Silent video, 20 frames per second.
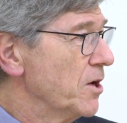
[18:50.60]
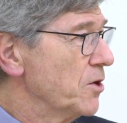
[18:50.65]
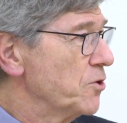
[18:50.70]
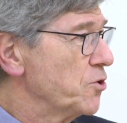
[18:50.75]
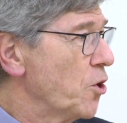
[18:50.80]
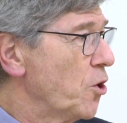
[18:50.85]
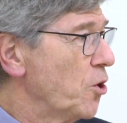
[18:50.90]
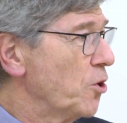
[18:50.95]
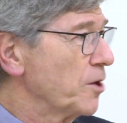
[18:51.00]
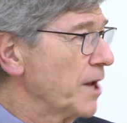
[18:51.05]

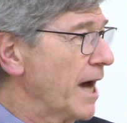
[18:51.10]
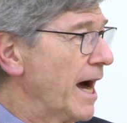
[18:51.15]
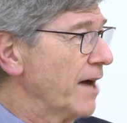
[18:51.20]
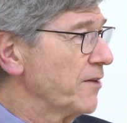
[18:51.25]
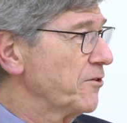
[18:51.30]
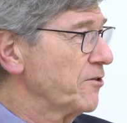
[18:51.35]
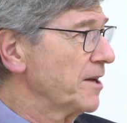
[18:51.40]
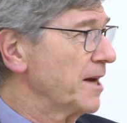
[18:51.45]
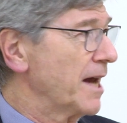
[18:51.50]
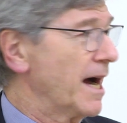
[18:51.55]
told
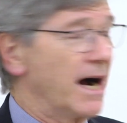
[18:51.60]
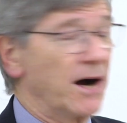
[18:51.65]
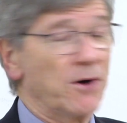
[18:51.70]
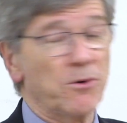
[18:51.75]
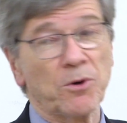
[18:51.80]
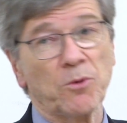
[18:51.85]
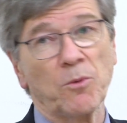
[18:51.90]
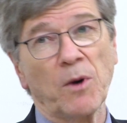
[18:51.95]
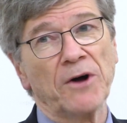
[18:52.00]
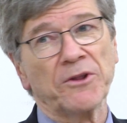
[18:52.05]

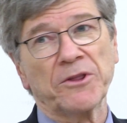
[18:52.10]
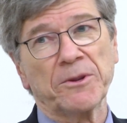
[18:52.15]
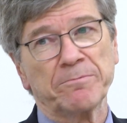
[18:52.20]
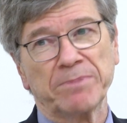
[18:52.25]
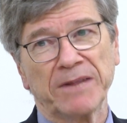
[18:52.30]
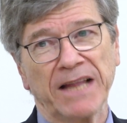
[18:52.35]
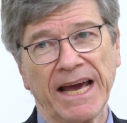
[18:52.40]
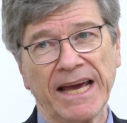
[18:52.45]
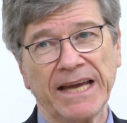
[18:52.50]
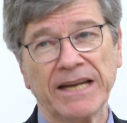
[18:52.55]
Eisenhower, well, the
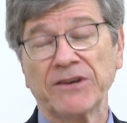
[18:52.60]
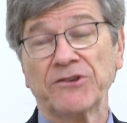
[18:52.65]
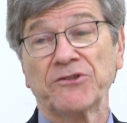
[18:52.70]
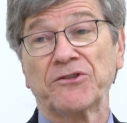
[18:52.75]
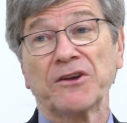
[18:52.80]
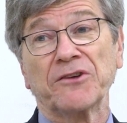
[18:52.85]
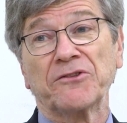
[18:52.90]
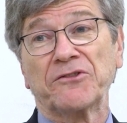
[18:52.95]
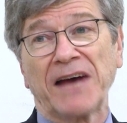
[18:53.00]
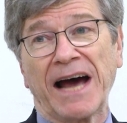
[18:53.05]
plane is
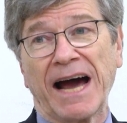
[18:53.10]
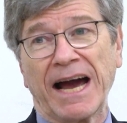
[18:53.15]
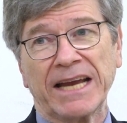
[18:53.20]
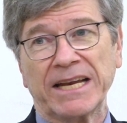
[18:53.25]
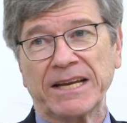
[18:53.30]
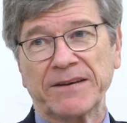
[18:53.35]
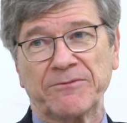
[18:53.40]
designed,